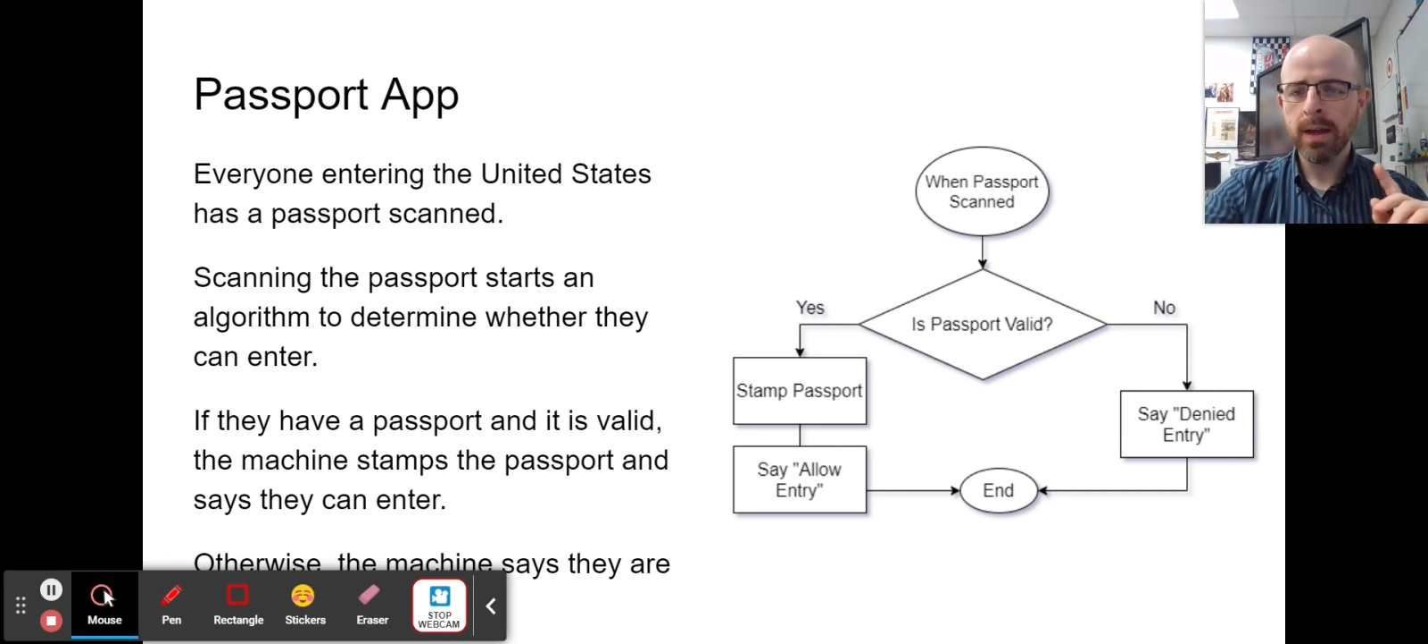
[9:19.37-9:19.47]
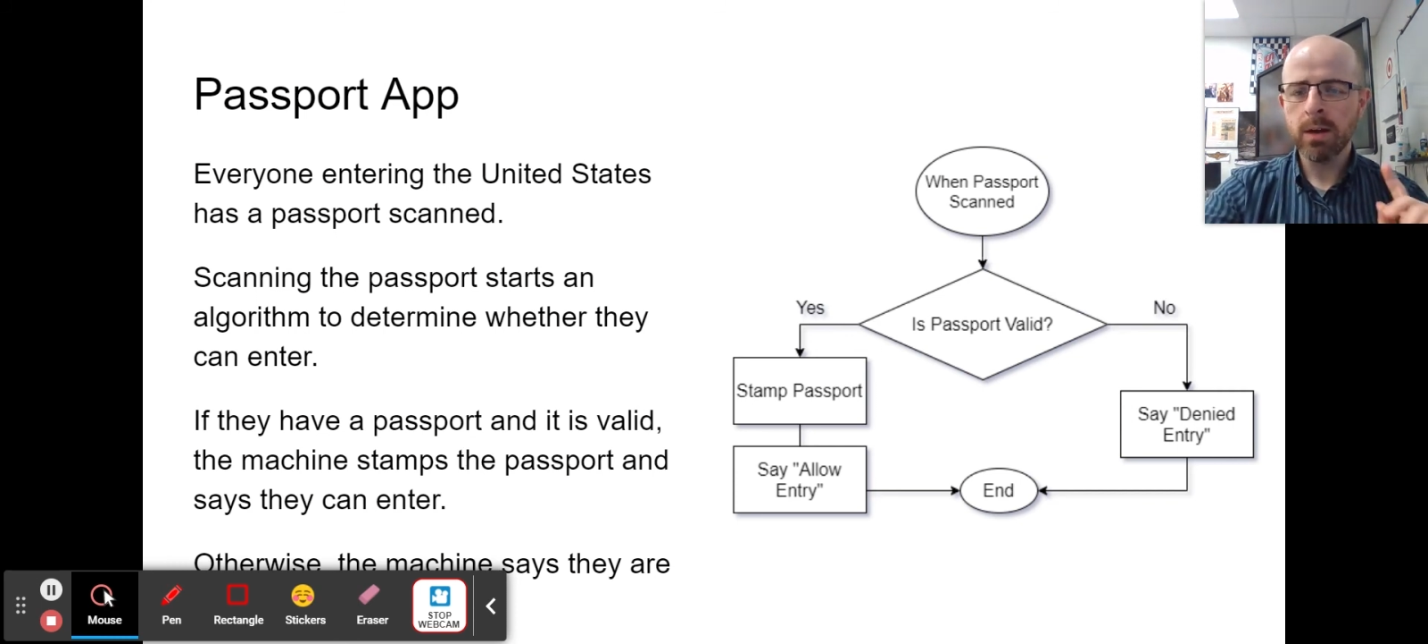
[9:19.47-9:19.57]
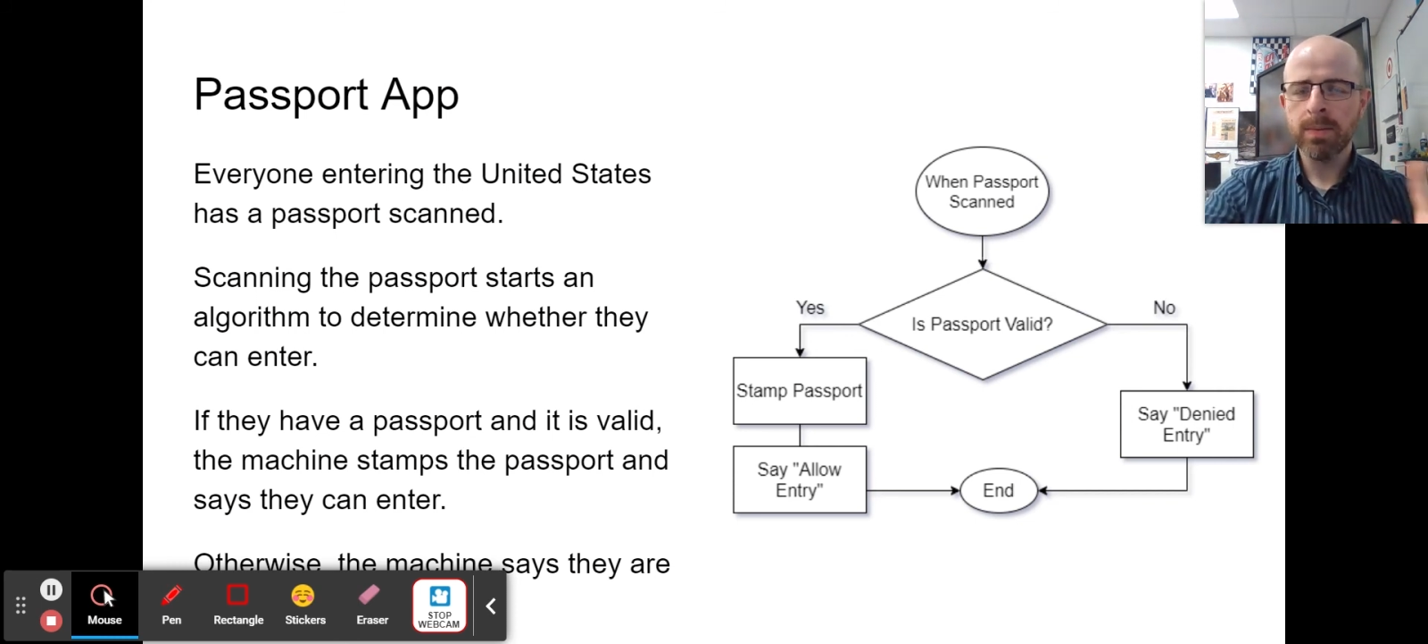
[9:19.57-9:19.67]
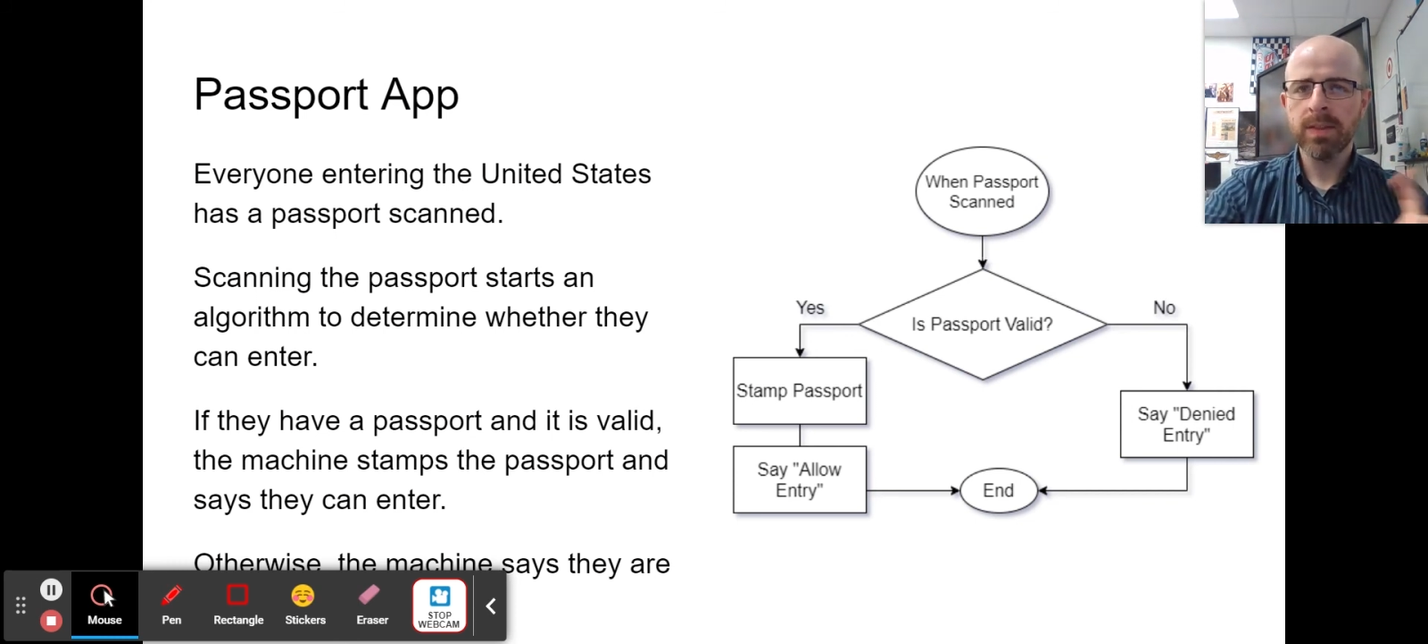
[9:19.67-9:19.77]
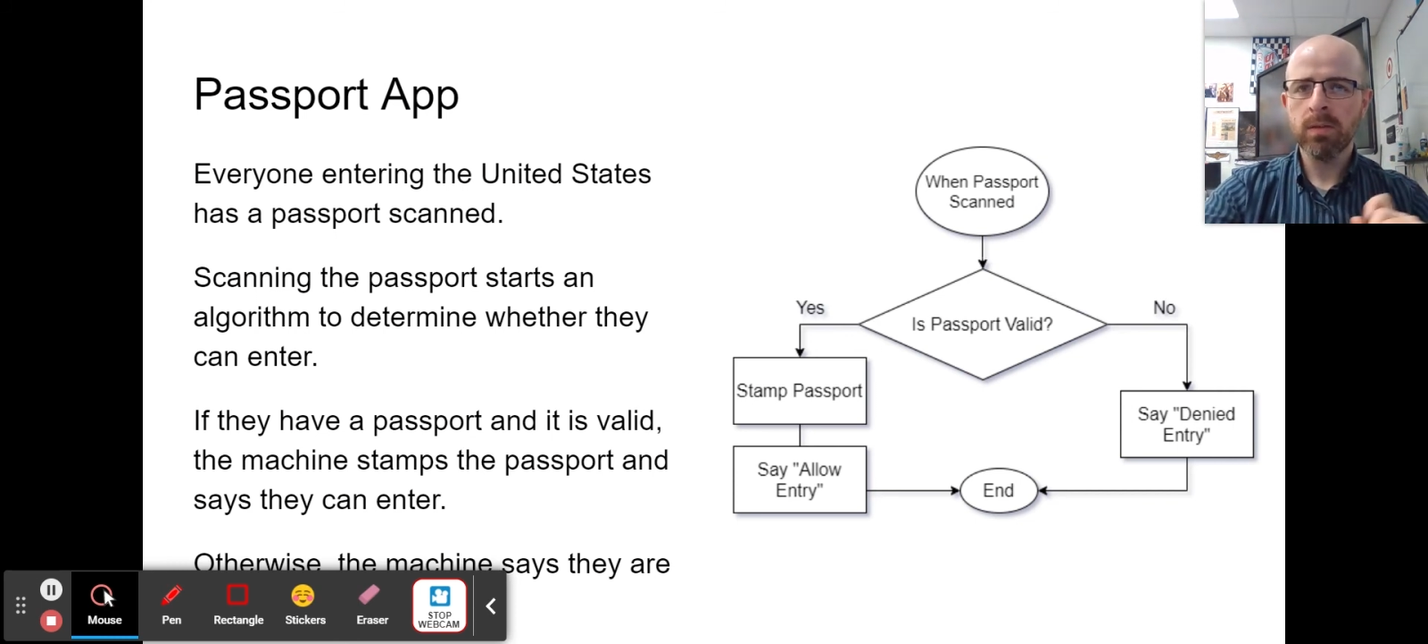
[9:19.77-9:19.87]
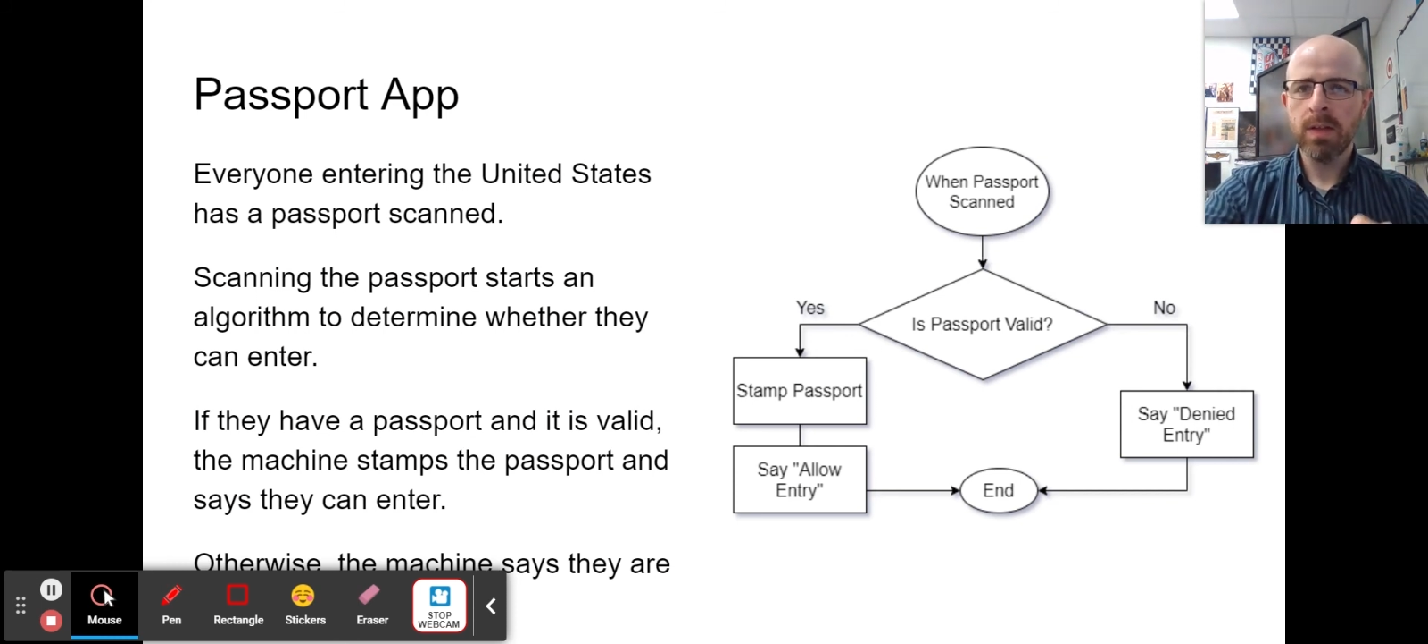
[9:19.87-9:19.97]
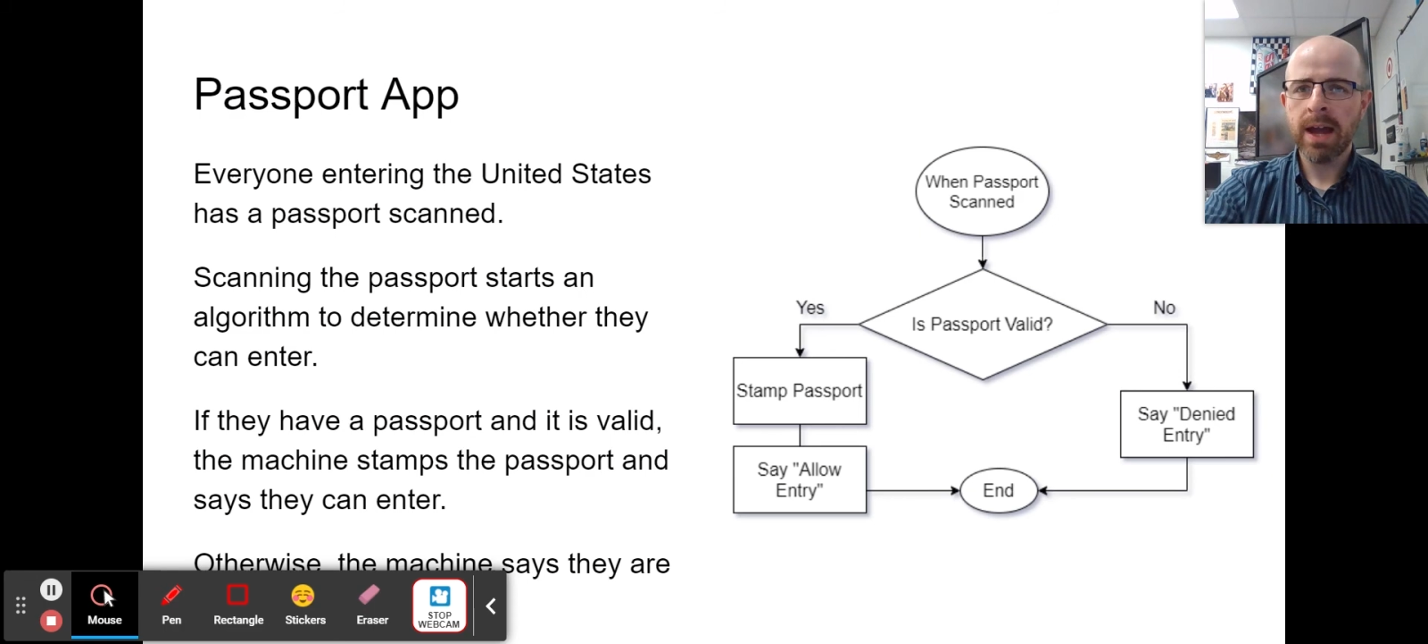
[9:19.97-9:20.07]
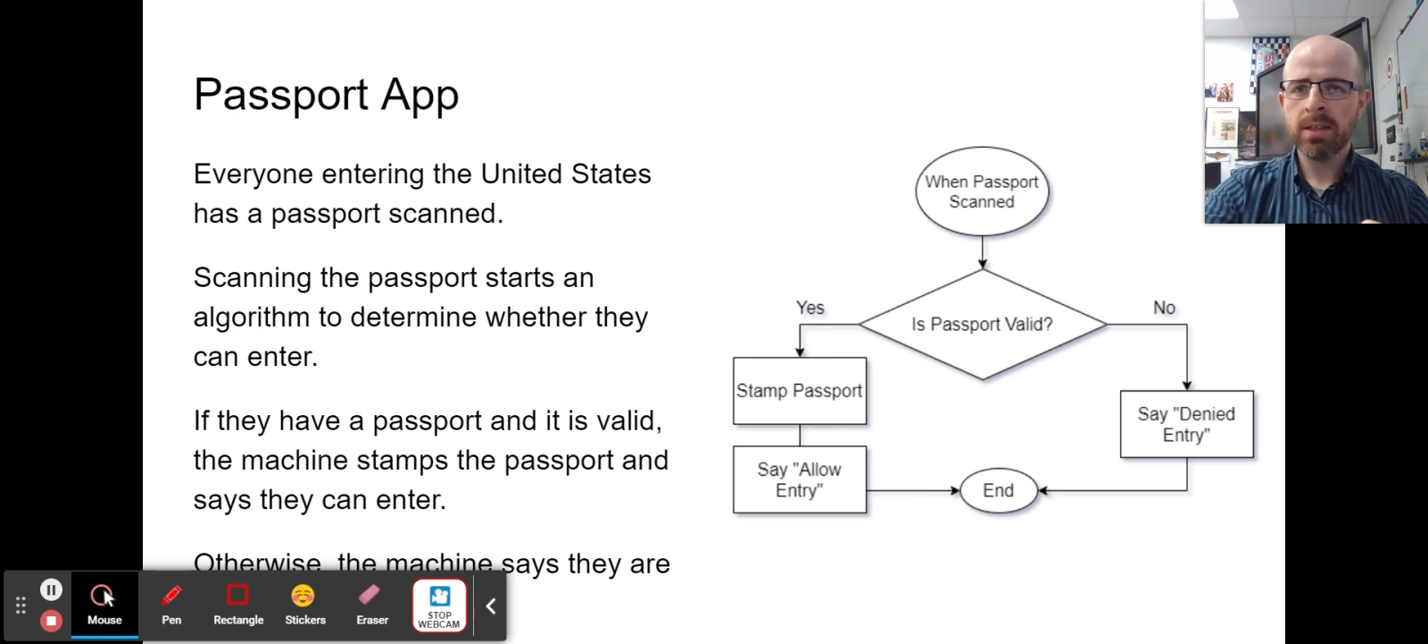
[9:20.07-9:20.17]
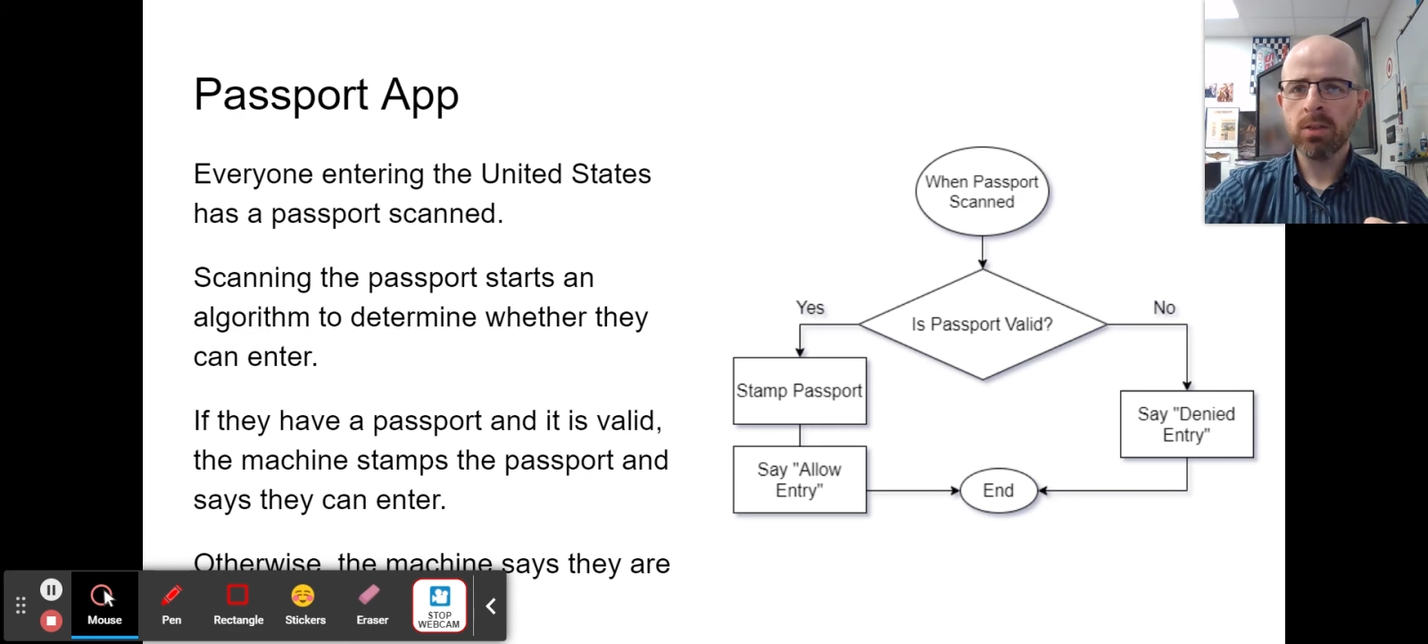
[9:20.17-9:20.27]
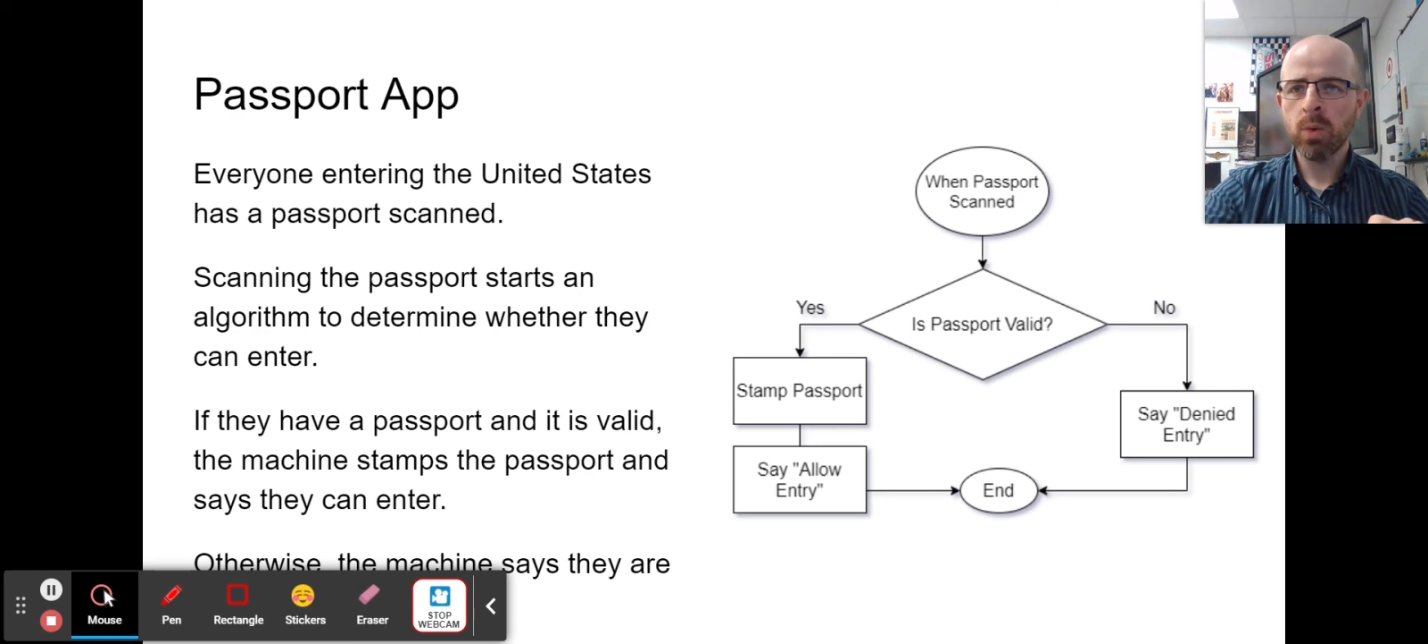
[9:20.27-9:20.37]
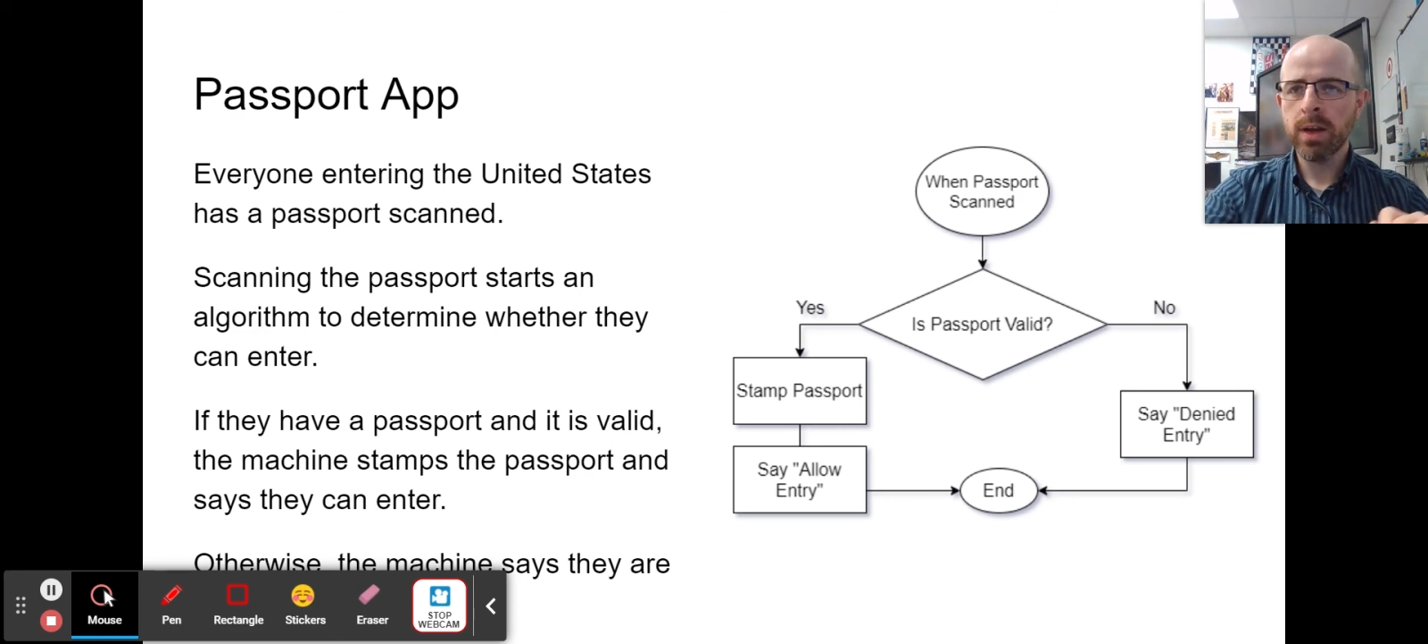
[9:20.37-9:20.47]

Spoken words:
It'll be the last